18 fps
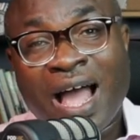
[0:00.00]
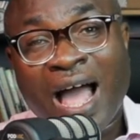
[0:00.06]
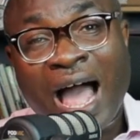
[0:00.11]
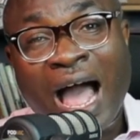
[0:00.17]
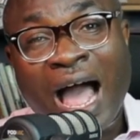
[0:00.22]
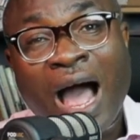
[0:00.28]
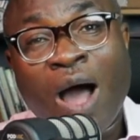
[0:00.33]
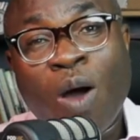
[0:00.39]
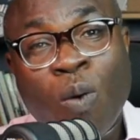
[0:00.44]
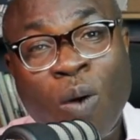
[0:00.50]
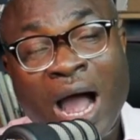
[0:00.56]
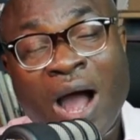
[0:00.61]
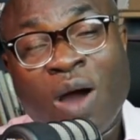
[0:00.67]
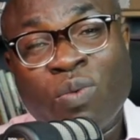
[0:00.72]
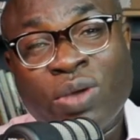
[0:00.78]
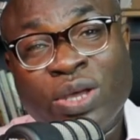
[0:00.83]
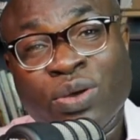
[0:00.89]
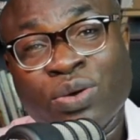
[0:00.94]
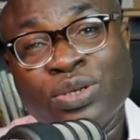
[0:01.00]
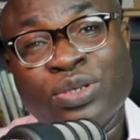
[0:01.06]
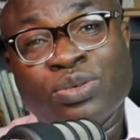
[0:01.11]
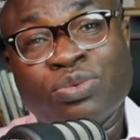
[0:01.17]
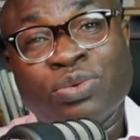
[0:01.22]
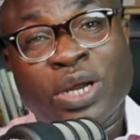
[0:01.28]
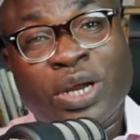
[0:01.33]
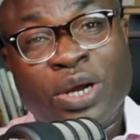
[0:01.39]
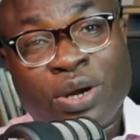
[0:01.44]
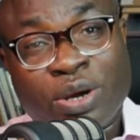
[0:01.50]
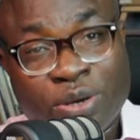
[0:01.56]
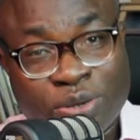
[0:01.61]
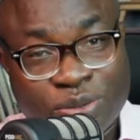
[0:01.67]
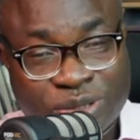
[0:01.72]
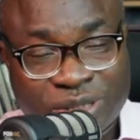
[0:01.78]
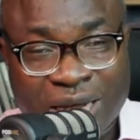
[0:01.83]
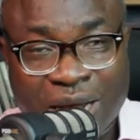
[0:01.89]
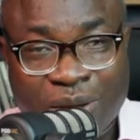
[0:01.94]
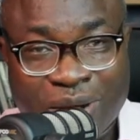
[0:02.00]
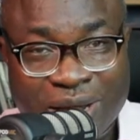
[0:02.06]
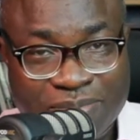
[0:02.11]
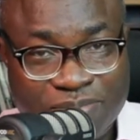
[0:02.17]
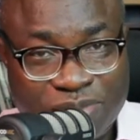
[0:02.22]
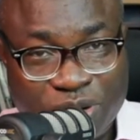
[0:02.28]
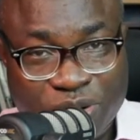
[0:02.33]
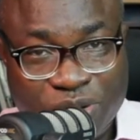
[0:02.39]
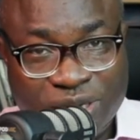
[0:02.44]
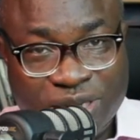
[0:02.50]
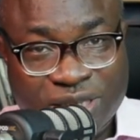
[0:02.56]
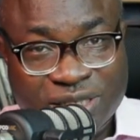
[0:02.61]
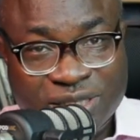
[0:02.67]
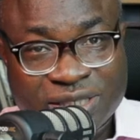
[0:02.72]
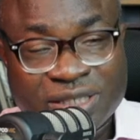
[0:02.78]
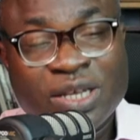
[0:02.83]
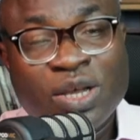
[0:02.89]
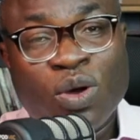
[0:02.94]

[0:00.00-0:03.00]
how are we going to recruit our employees?